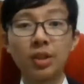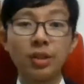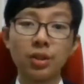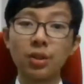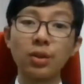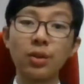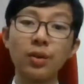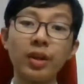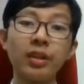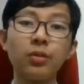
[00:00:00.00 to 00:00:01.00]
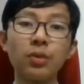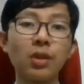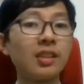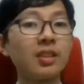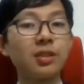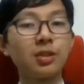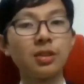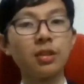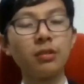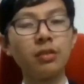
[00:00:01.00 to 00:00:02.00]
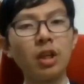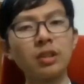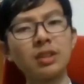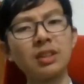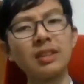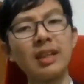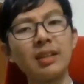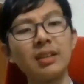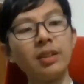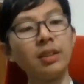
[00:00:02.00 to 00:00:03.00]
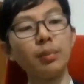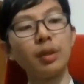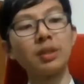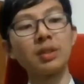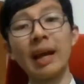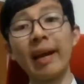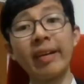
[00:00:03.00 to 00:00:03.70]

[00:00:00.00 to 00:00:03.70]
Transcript: Sure, go ahead. Does this deserve the Oscar? Not really, because I